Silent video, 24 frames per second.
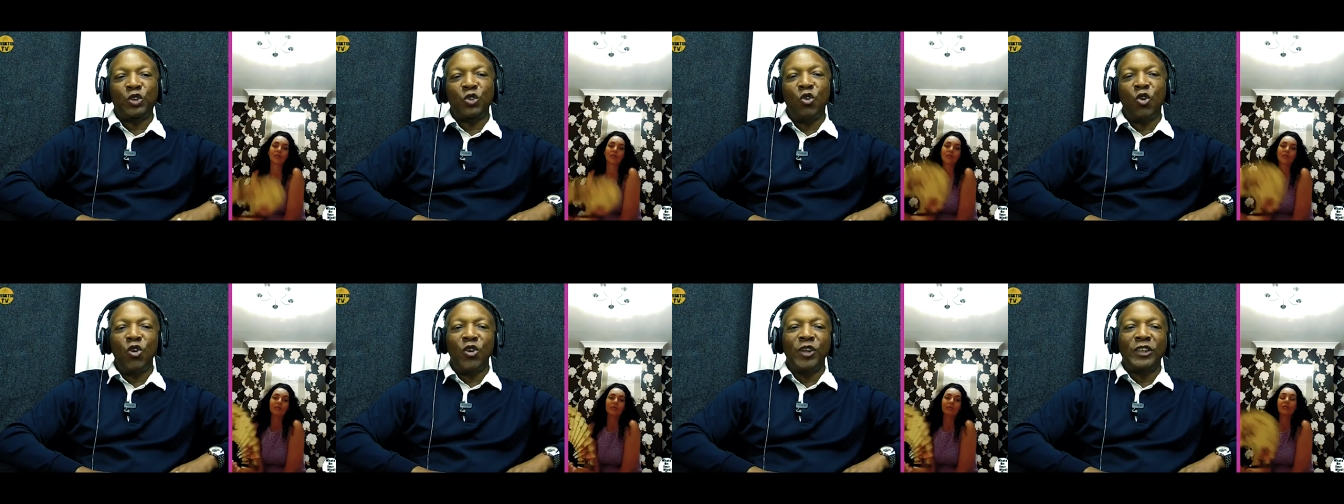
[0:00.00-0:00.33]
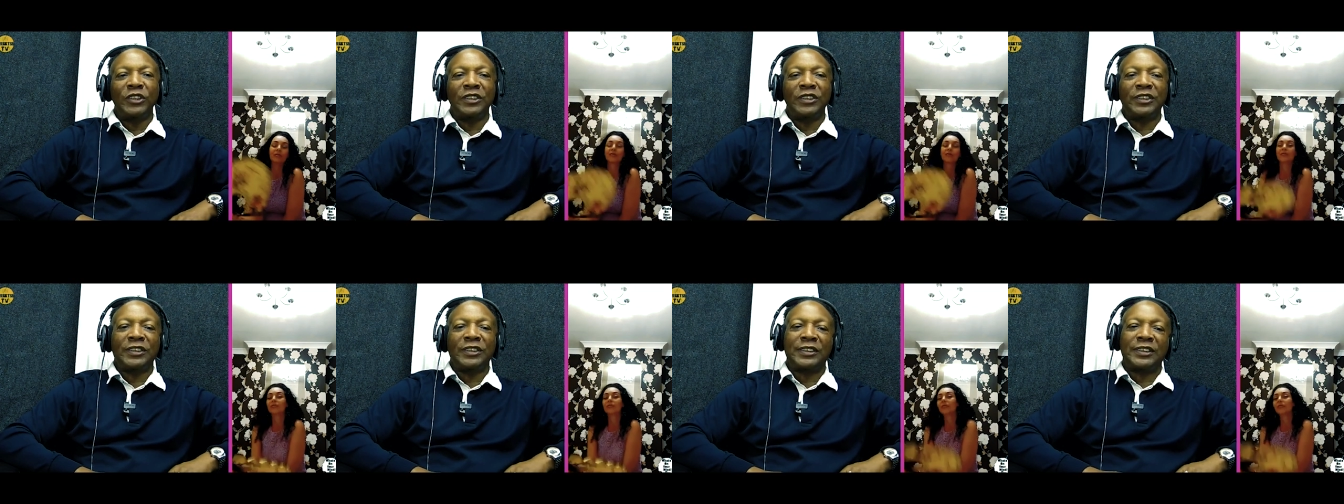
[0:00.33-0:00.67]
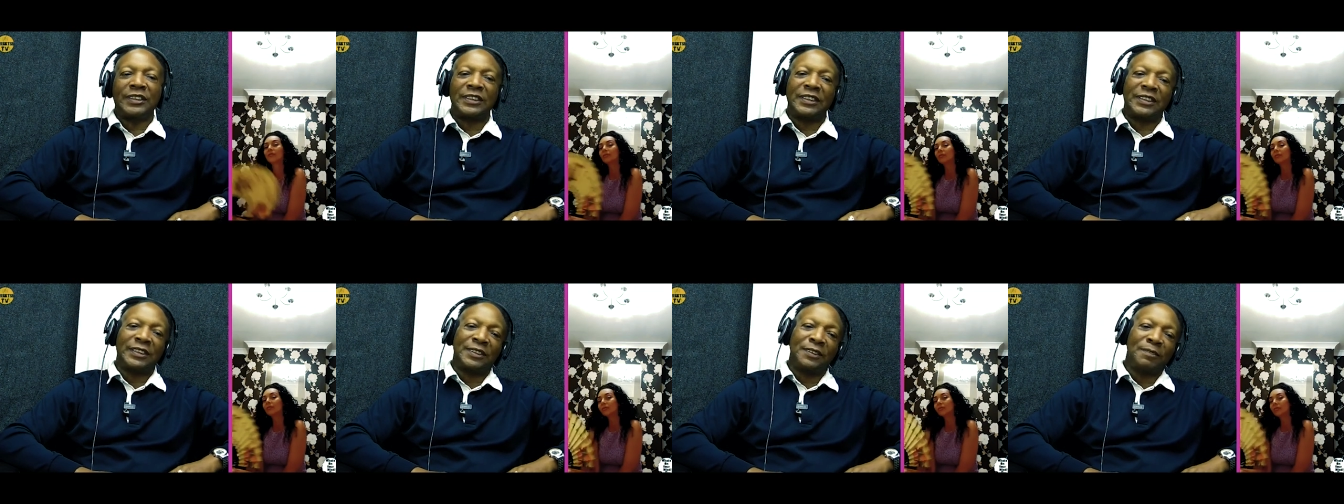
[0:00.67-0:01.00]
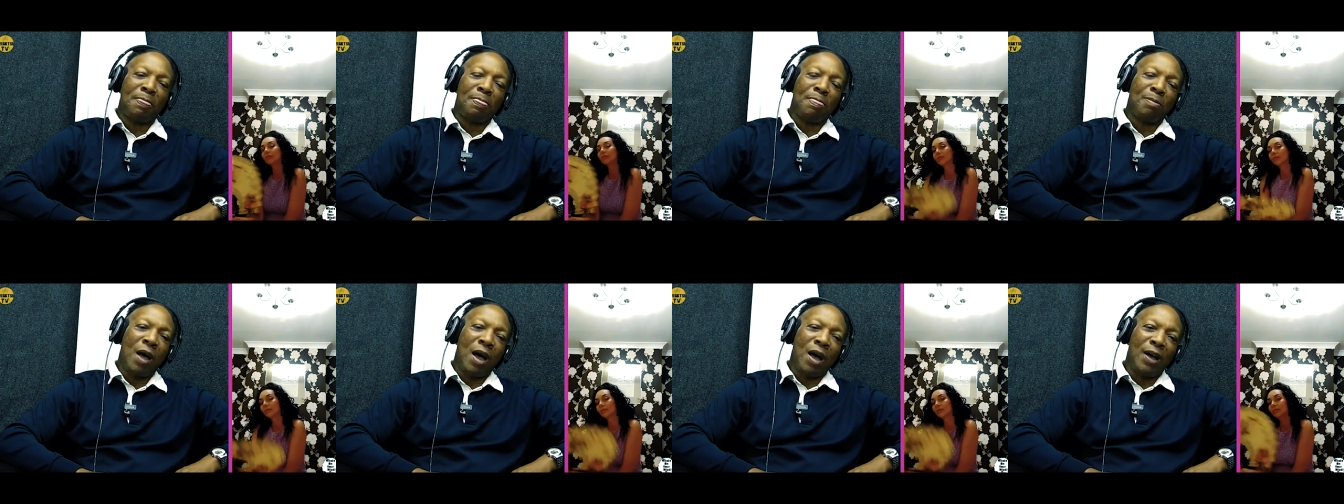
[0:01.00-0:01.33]
any
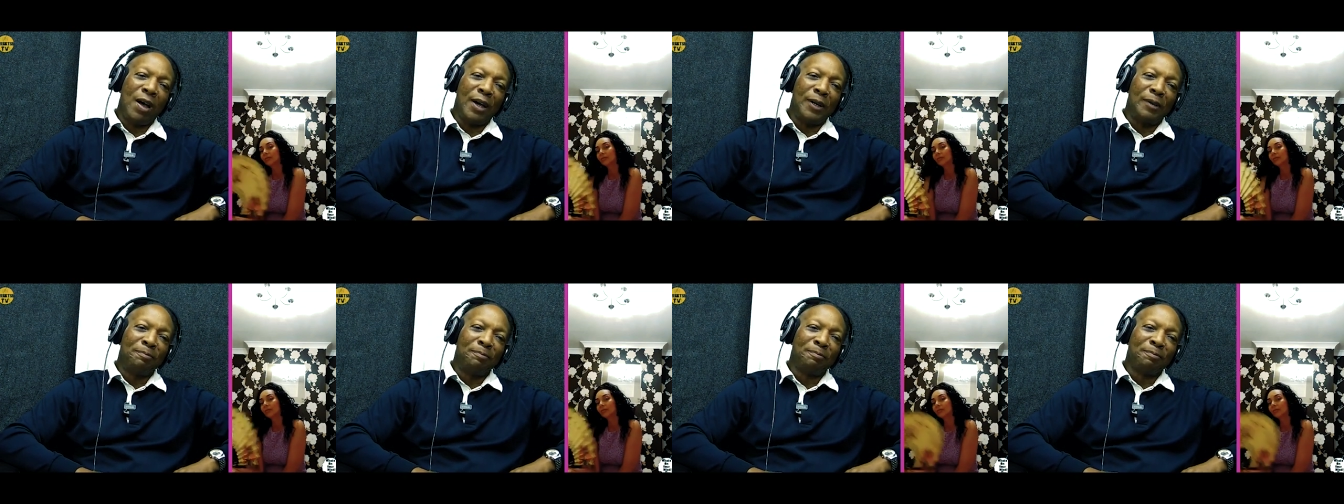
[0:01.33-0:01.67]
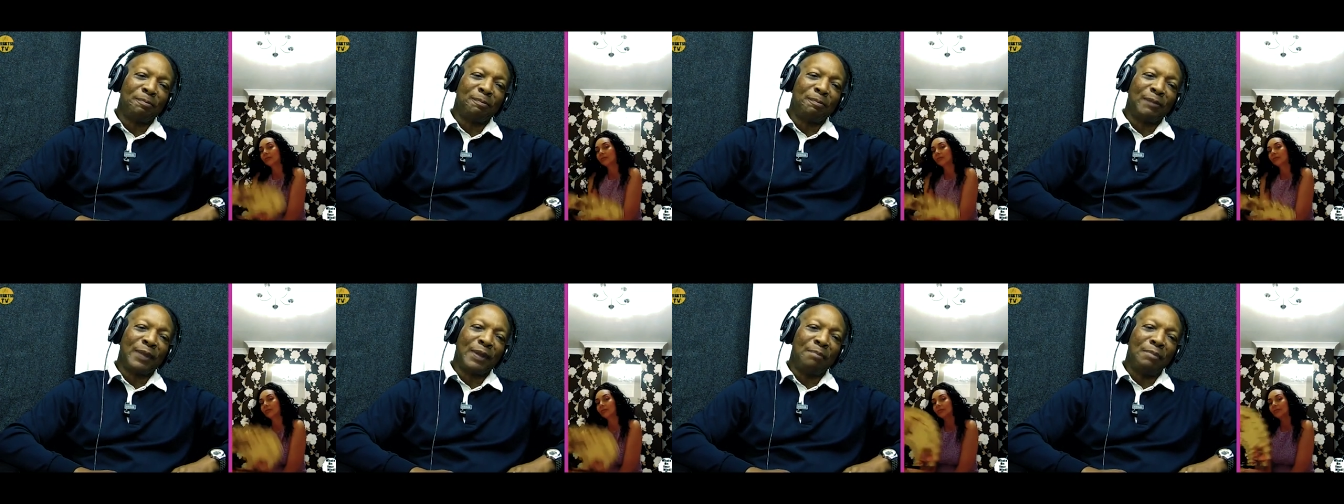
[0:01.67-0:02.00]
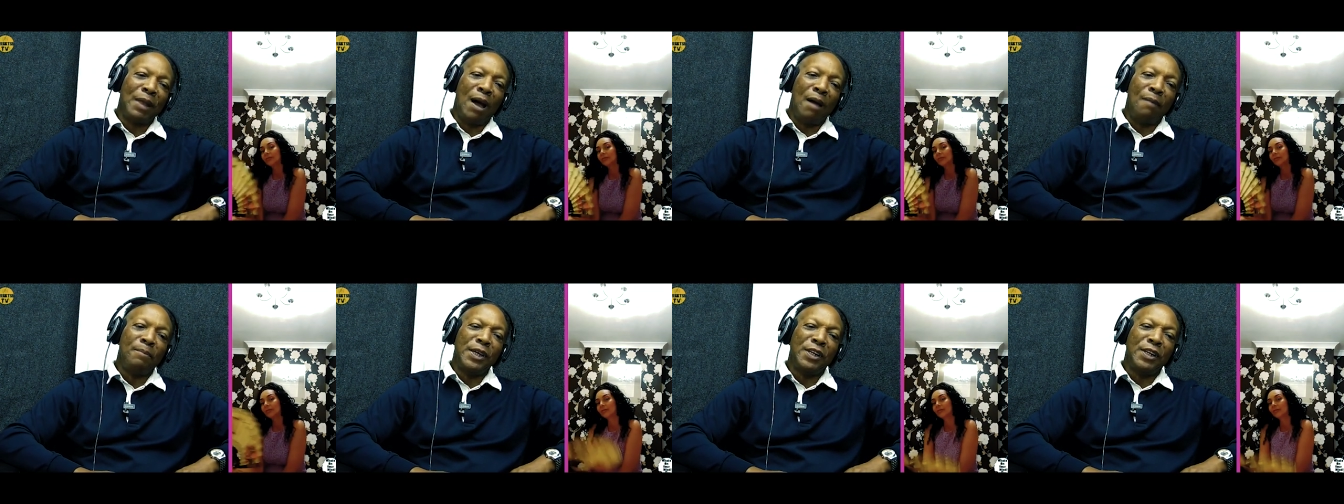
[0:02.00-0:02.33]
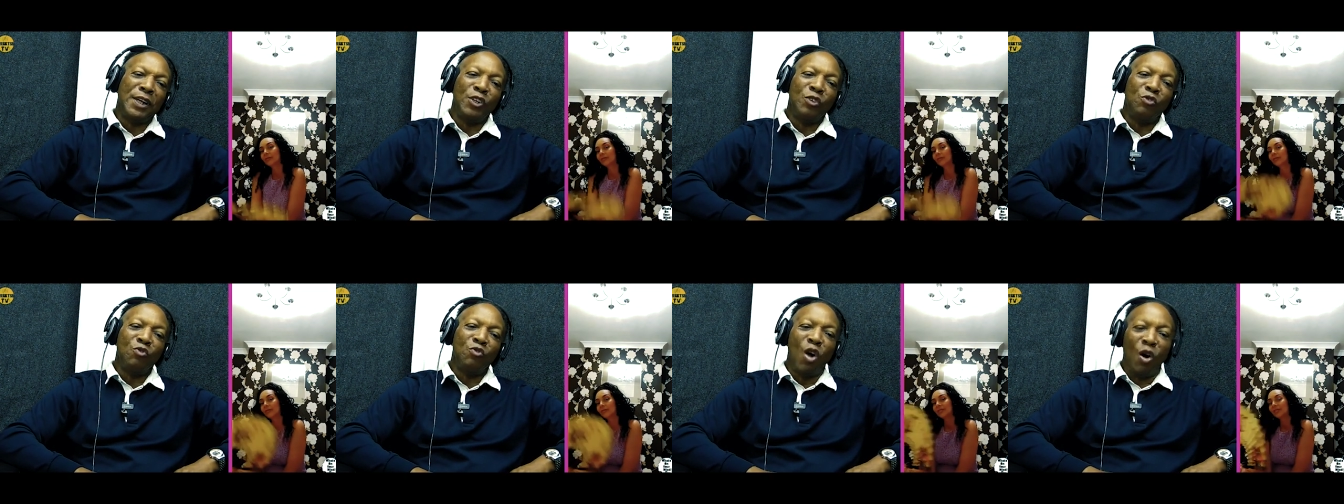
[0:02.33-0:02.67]
stories? Um,
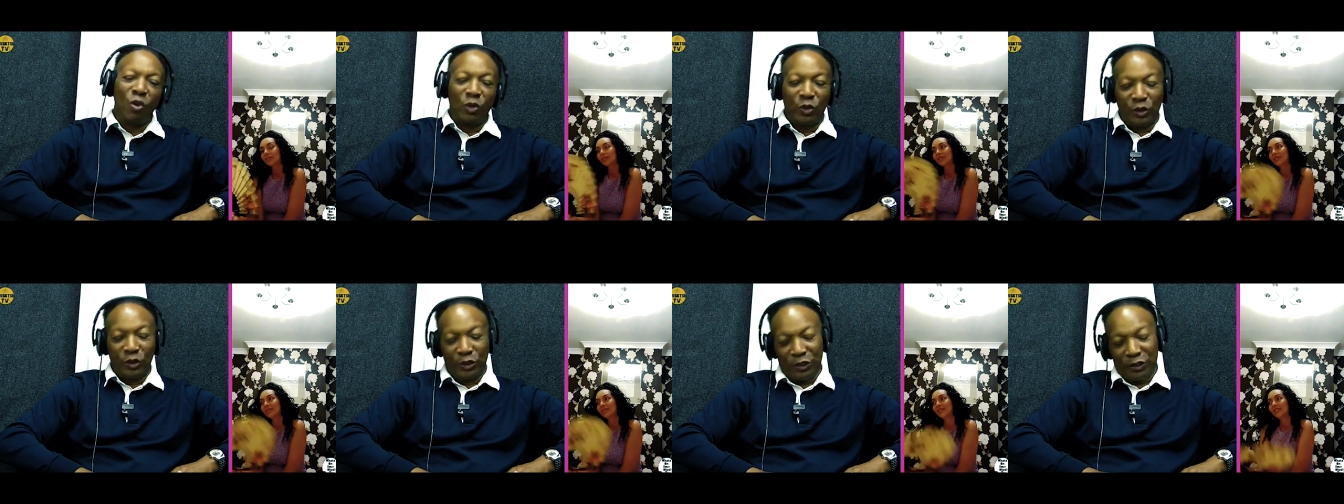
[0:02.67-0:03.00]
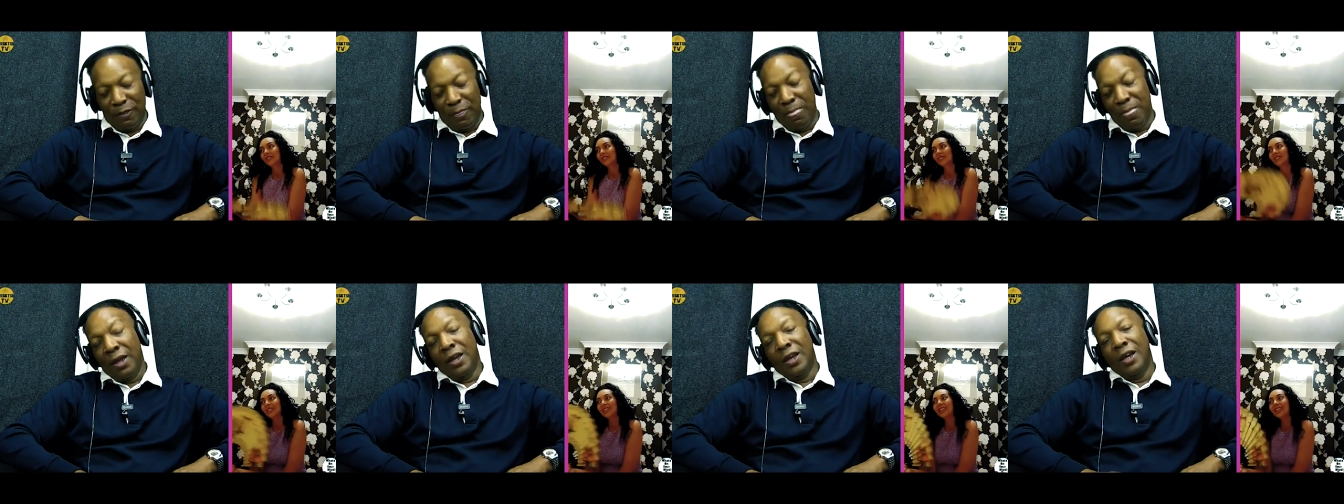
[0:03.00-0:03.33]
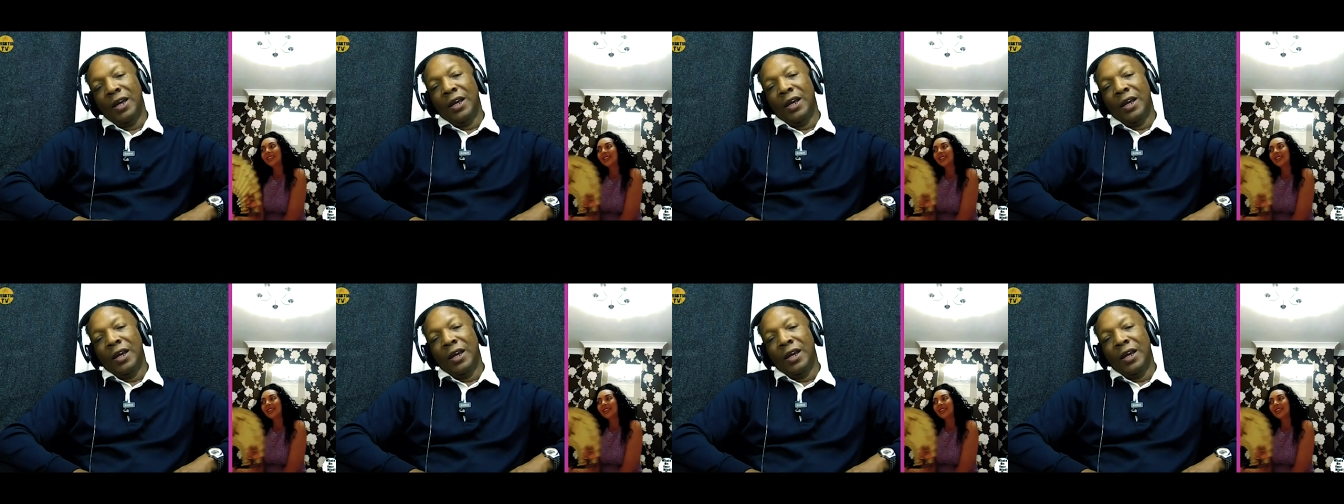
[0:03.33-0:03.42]
that being on the road,